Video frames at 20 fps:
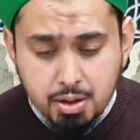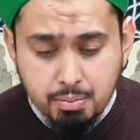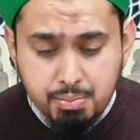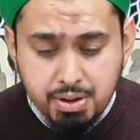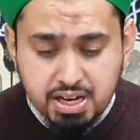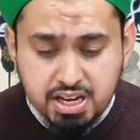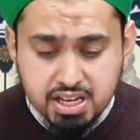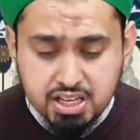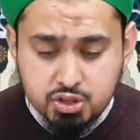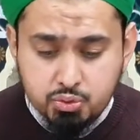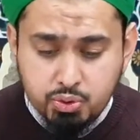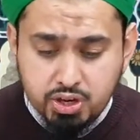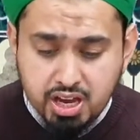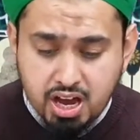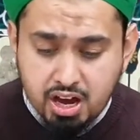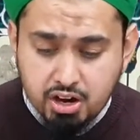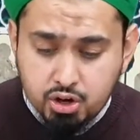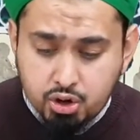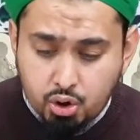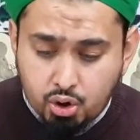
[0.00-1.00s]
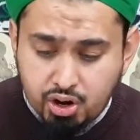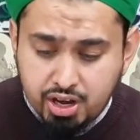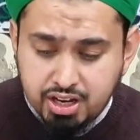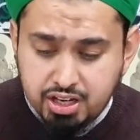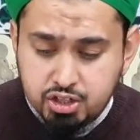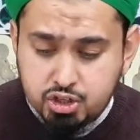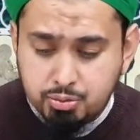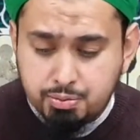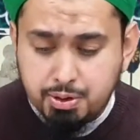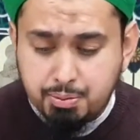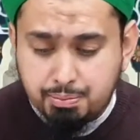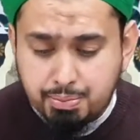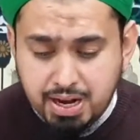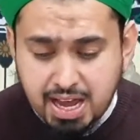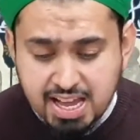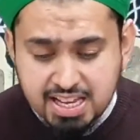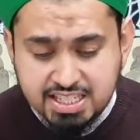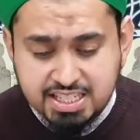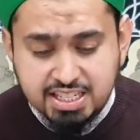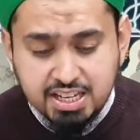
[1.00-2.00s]
because we are going to be
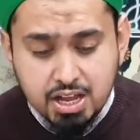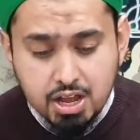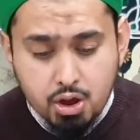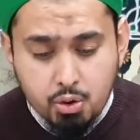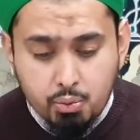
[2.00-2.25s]
blessed